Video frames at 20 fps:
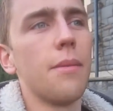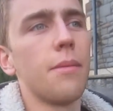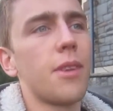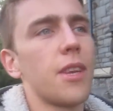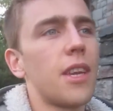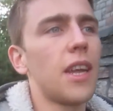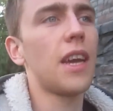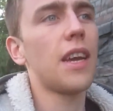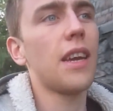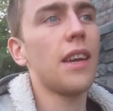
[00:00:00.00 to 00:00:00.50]

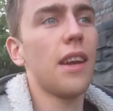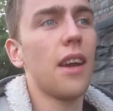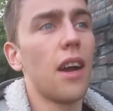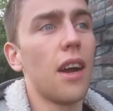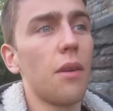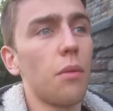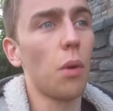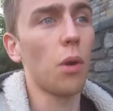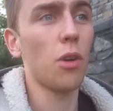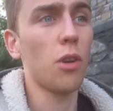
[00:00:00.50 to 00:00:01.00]
Today
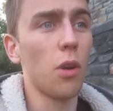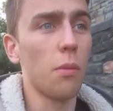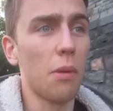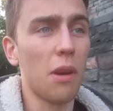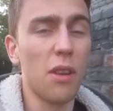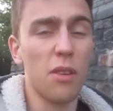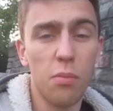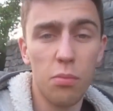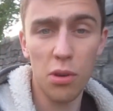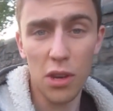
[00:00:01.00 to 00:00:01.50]
I woke up and
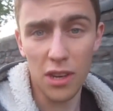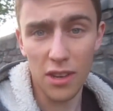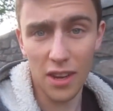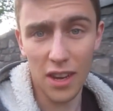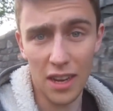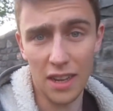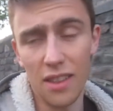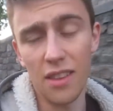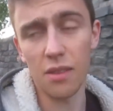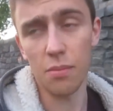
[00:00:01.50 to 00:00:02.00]
I was pretty
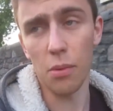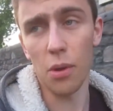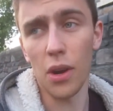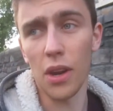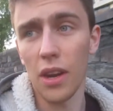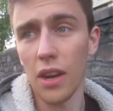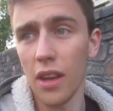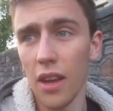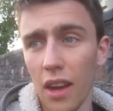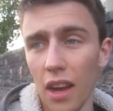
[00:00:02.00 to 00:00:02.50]
tired this
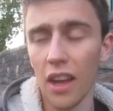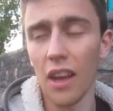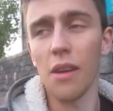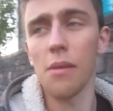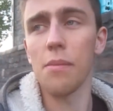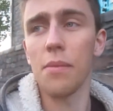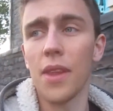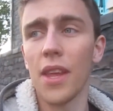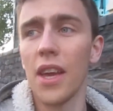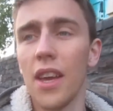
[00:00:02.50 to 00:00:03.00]
morning.
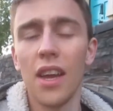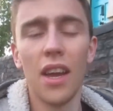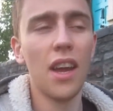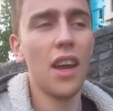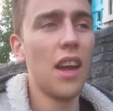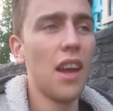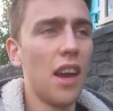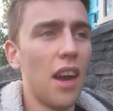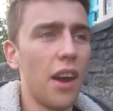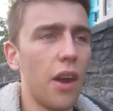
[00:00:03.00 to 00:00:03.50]

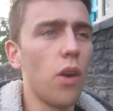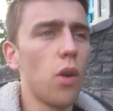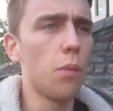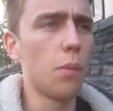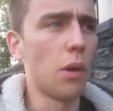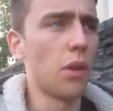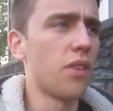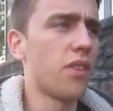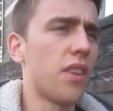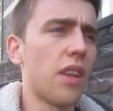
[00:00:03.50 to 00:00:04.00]
I
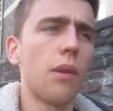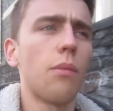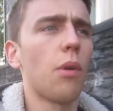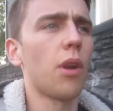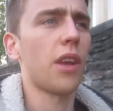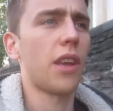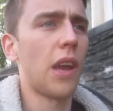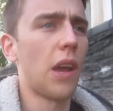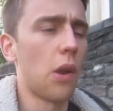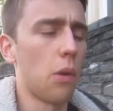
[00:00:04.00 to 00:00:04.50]
almost didn't want
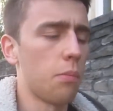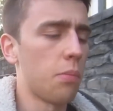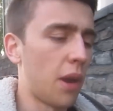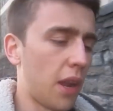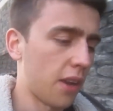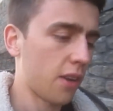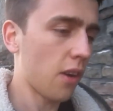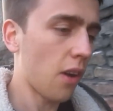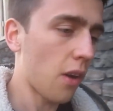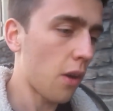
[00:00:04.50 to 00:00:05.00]
to get up, but
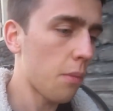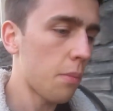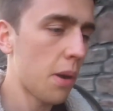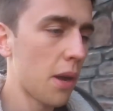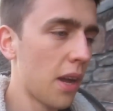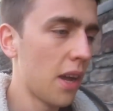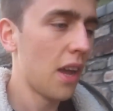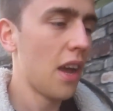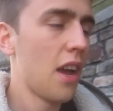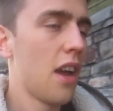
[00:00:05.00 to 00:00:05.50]
I got up.
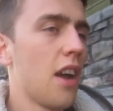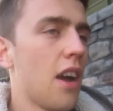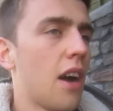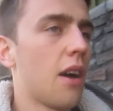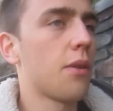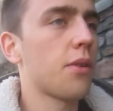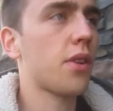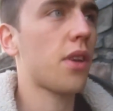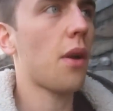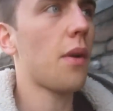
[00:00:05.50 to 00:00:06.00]
I
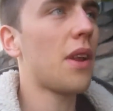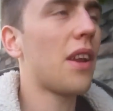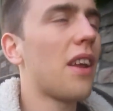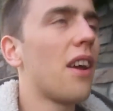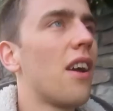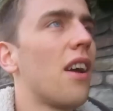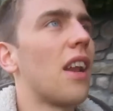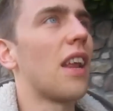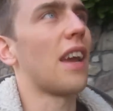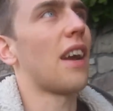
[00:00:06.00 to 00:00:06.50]
was going in
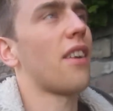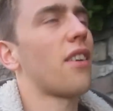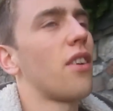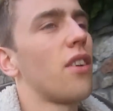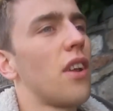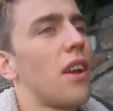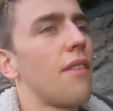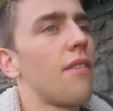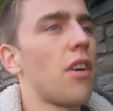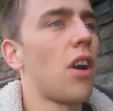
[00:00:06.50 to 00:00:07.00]
early. I
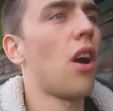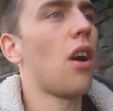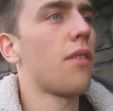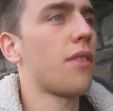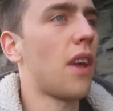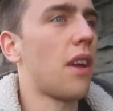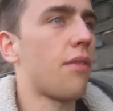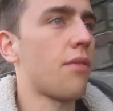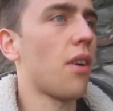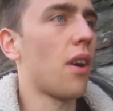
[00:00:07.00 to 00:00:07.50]
could have a half
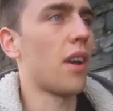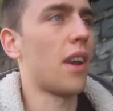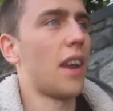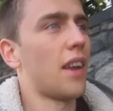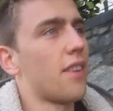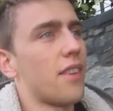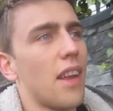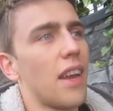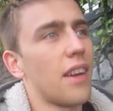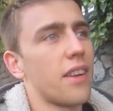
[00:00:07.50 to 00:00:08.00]
day Friday
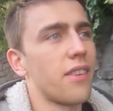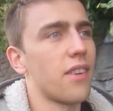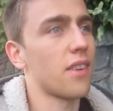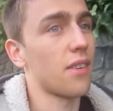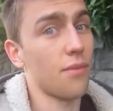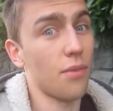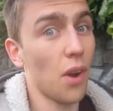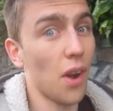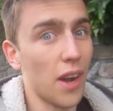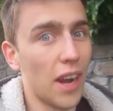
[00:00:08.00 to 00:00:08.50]
today, because
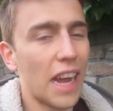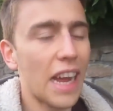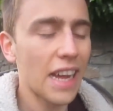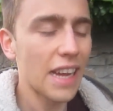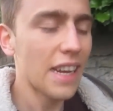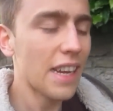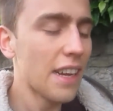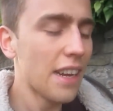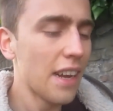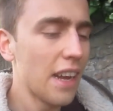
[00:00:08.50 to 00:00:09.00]
it's Friday
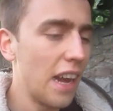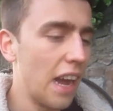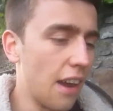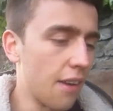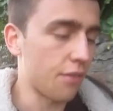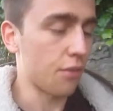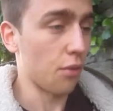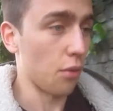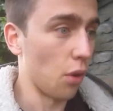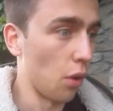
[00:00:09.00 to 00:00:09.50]

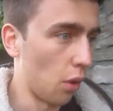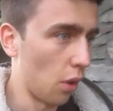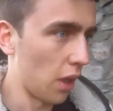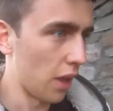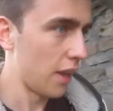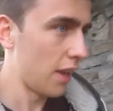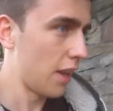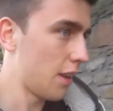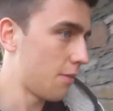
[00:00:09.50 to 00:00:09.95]
after all.